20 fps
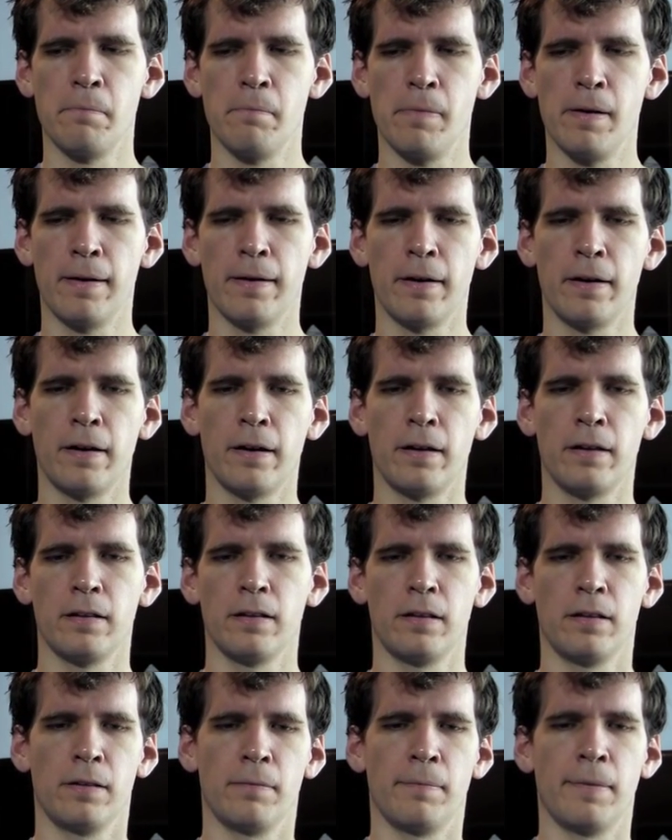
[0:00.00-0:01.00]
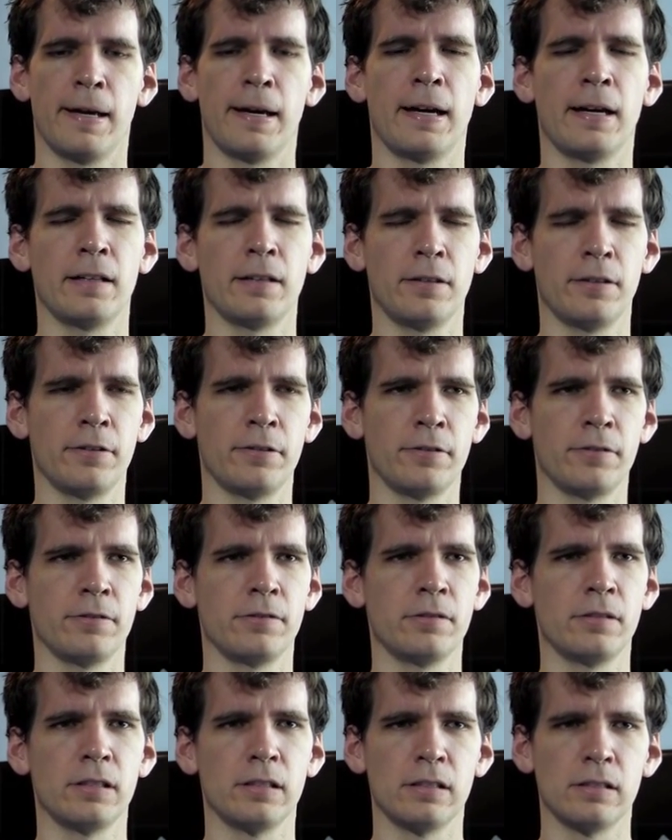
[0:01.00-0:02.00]
But the bad
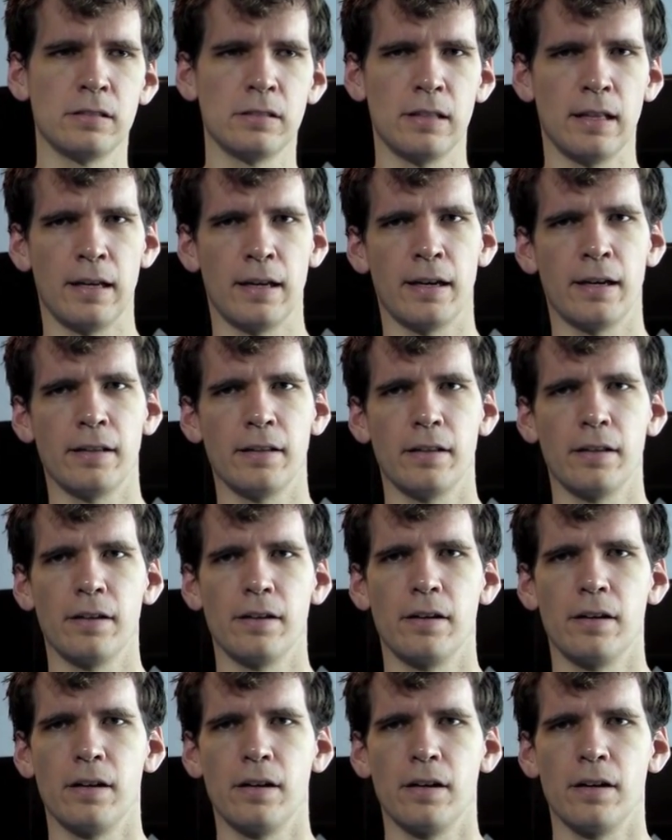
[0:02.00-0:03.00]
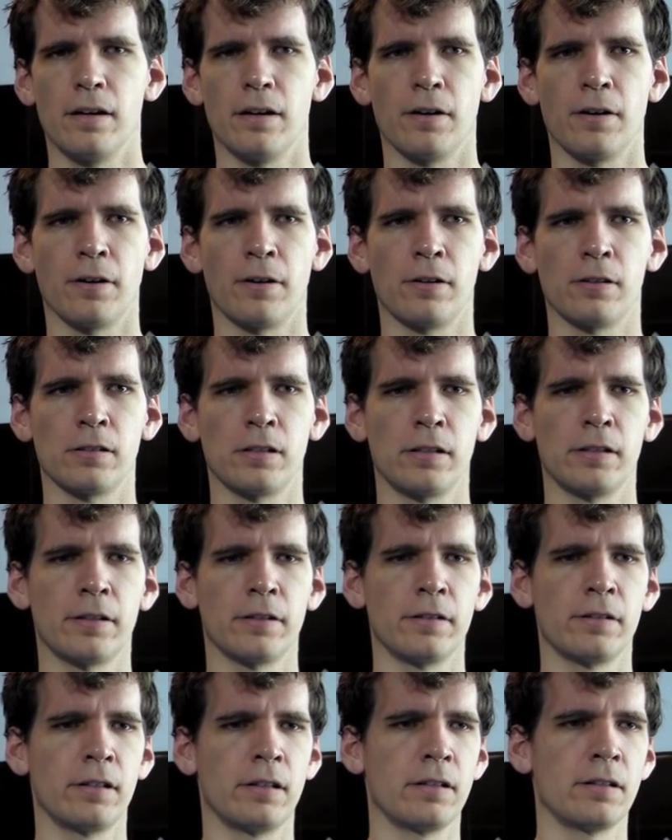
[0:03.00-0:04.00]
news is that
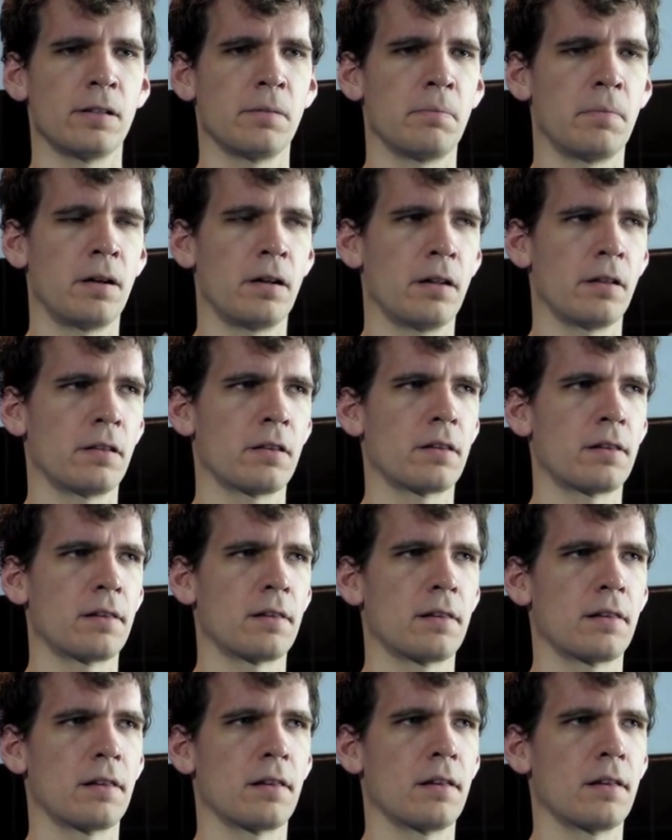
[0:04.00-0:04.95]
earlier this month,